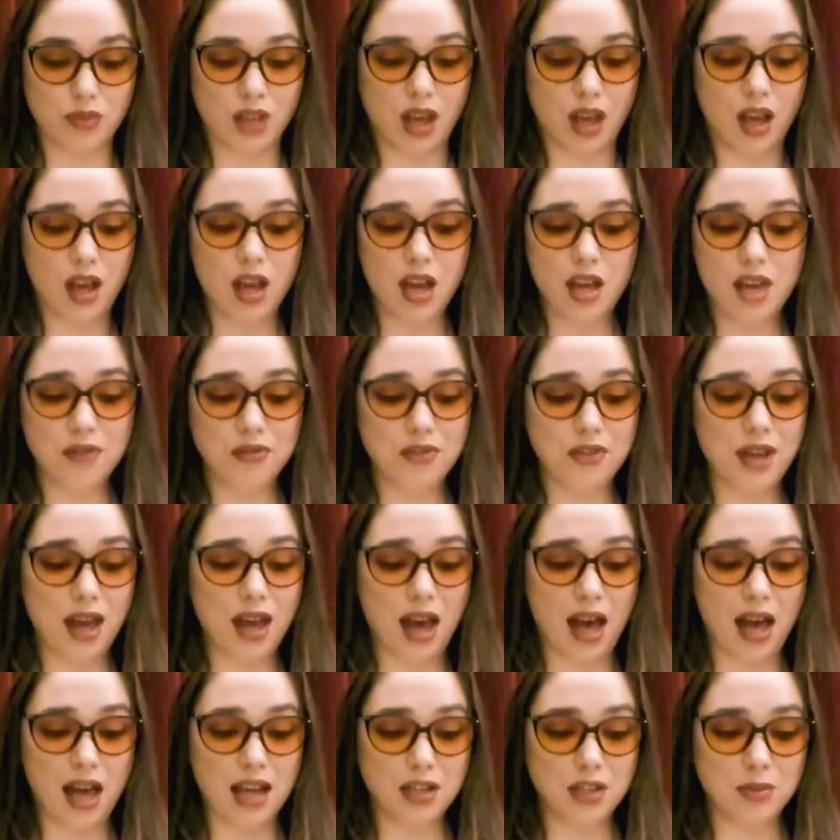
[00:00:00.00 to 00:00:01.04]
If he
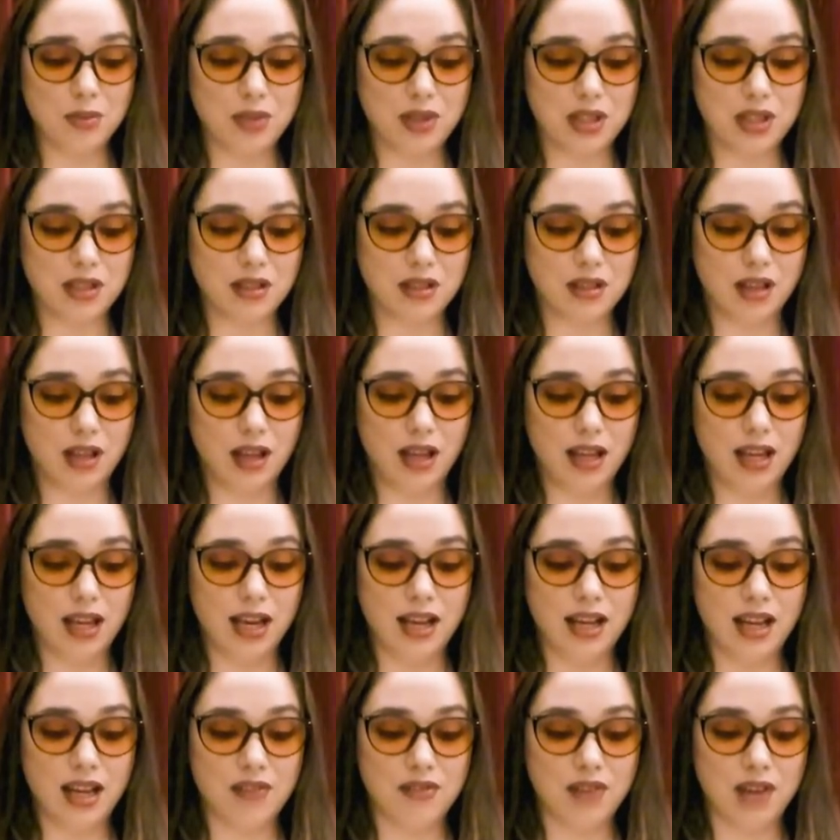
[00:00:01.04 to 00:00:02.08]
had been,
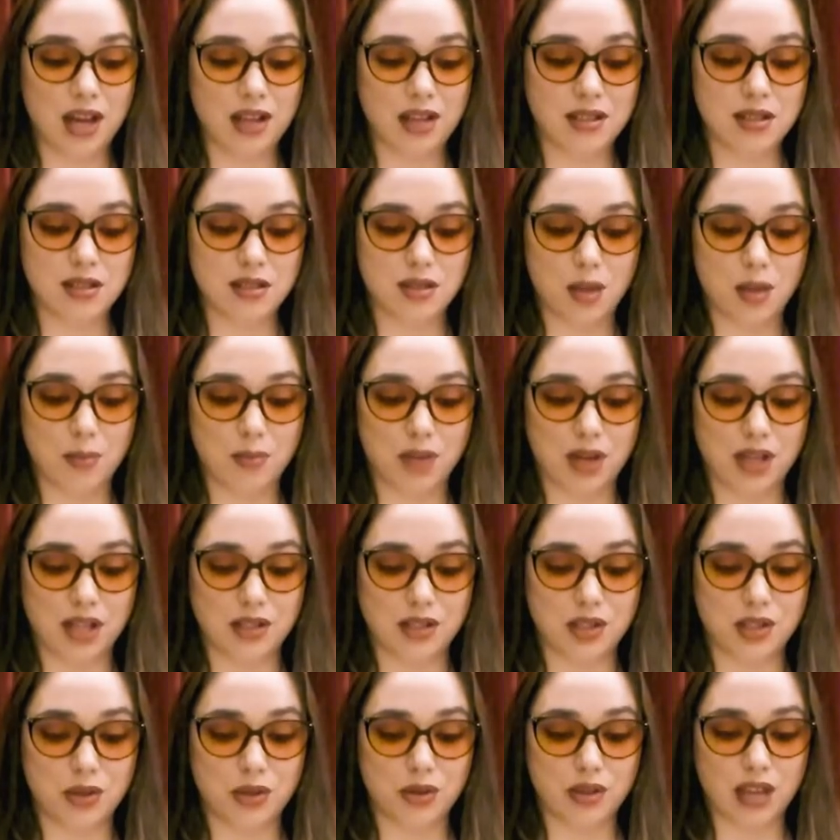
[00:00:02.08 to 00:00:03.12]
he'd have had somebody
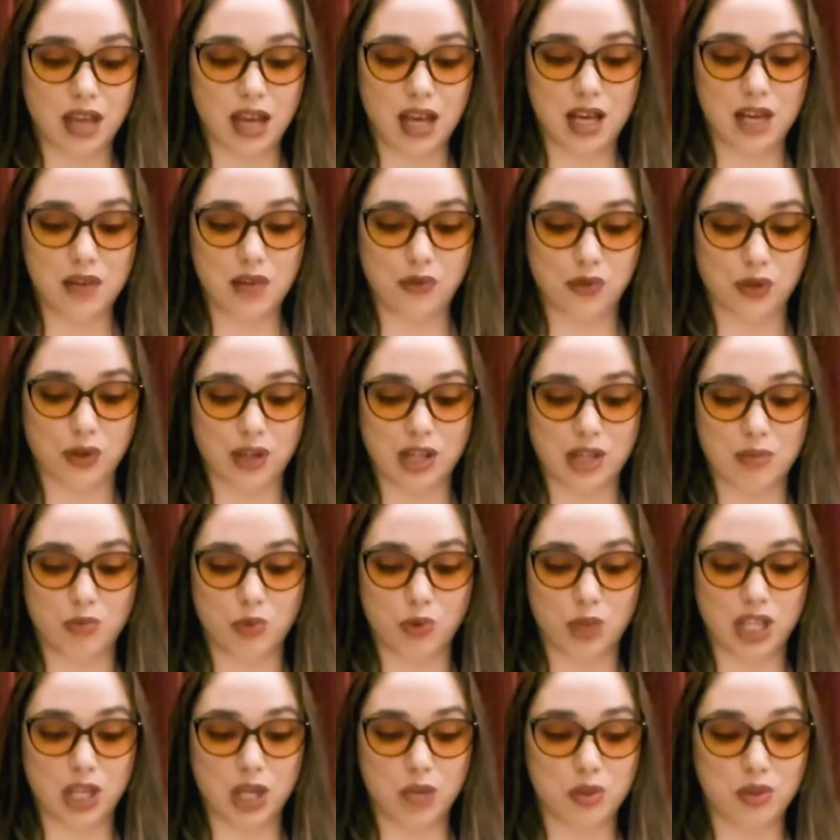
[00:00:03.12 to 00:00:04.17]
to look after him
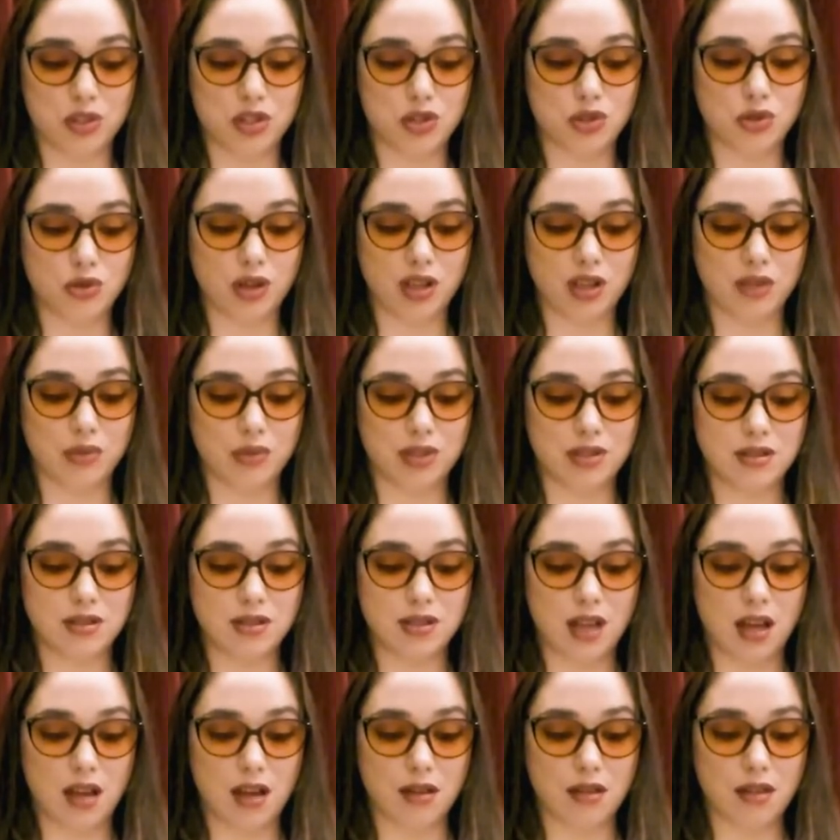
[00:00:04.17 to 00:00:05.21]
when he was struck with
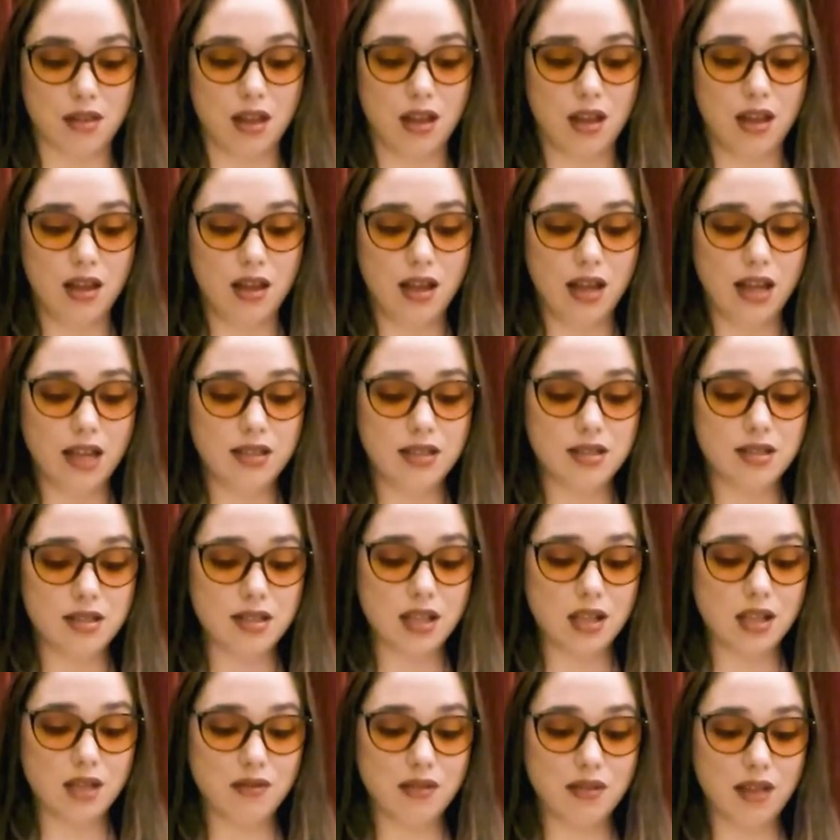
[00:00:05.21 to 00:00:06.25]
death,
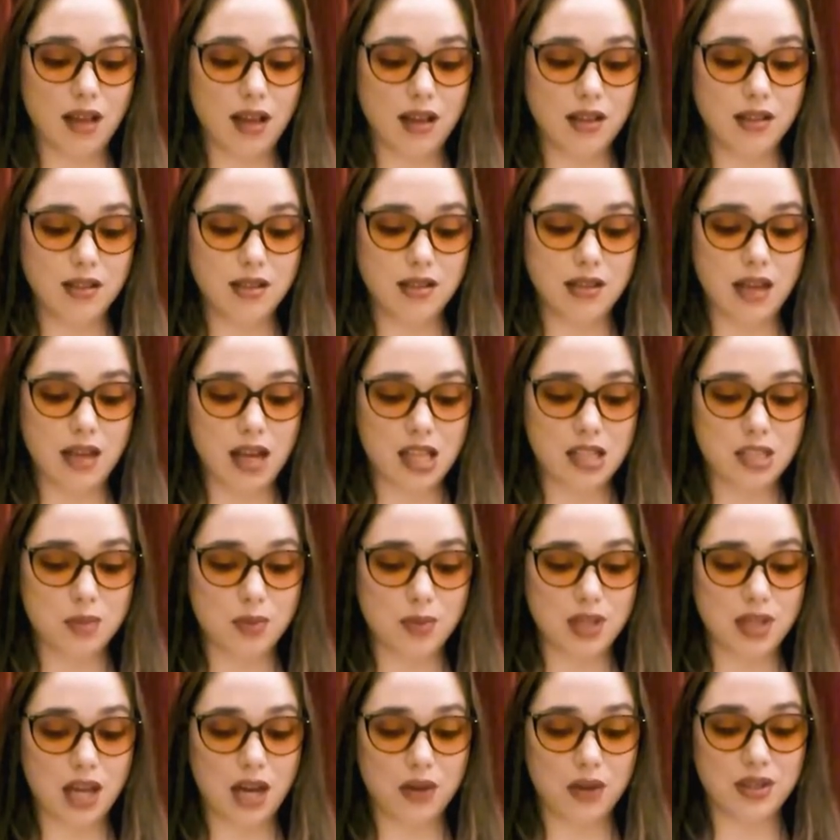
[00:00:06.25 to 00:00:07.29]
instead of lying
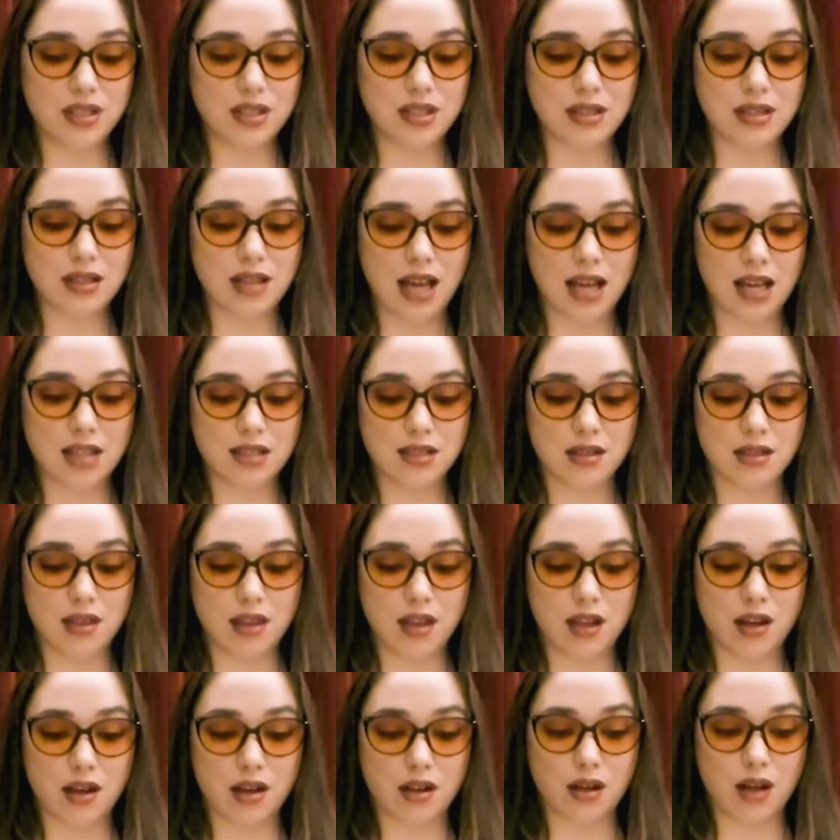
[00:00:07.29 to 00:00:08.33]
gasping out his last
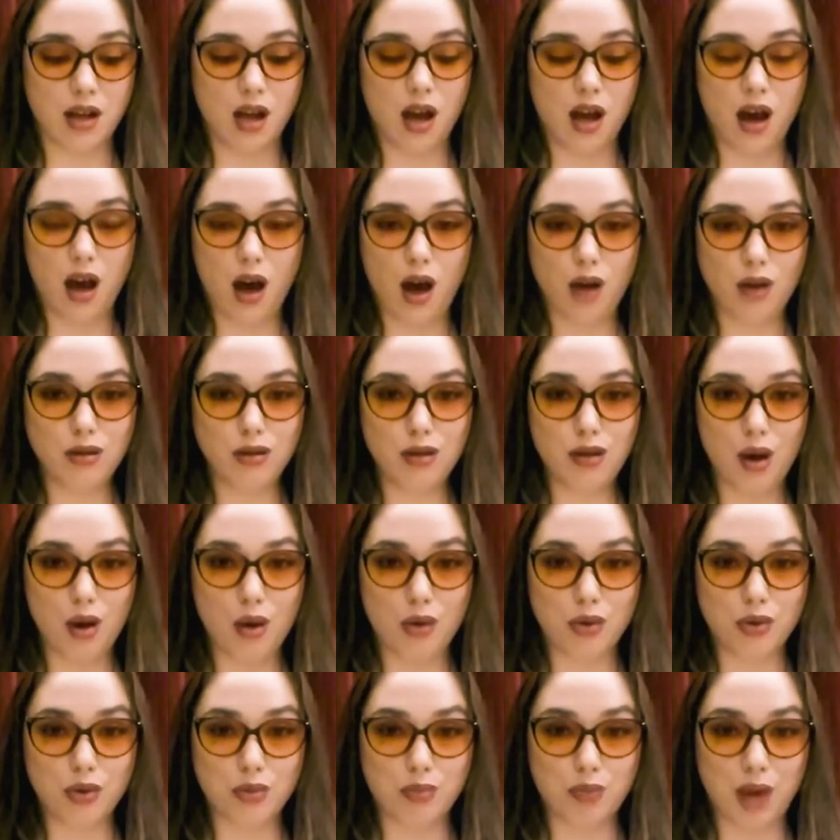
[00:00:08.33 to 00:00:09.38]
there,
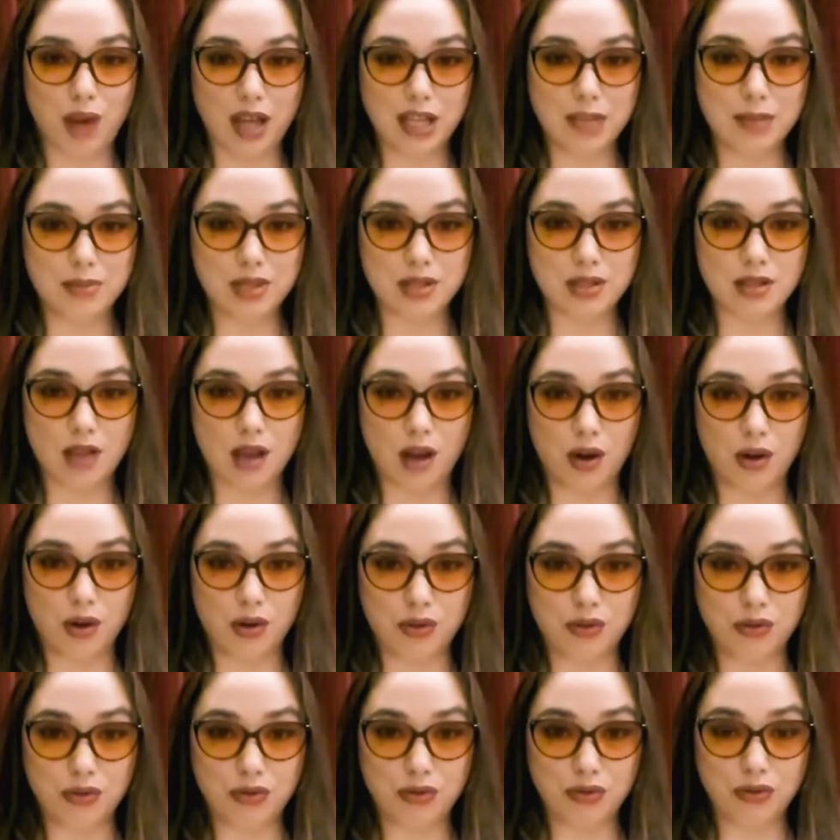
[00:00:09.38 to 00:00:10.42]
alone by
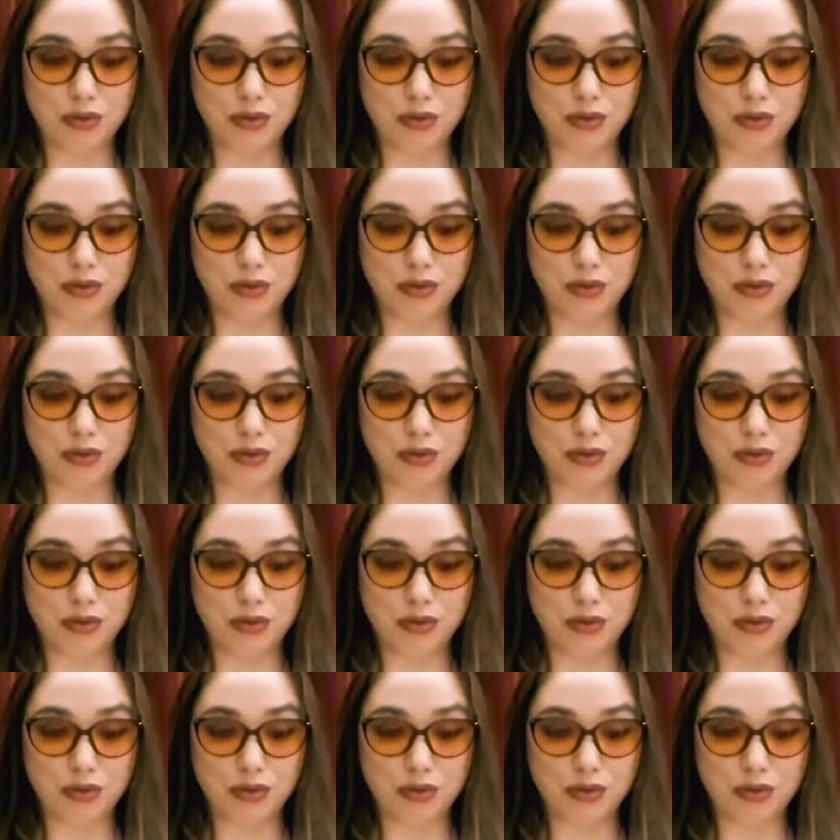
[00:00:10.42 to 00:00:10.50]
himself.